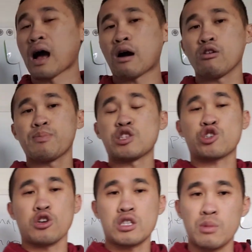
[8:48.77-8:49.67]
I will be
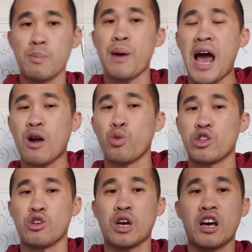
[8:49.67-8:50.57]
sure to be back
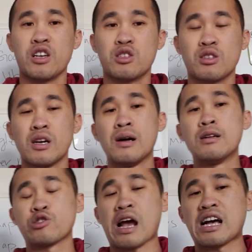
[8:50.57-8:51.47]
with you guys
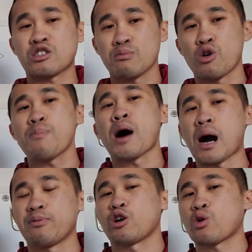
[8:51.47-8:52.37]
to answer more
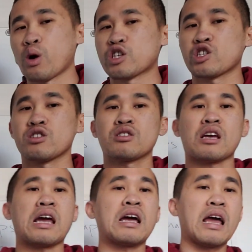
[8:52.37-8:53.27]
popular questions,
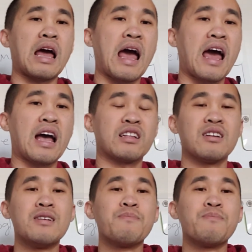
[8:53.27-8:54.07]
and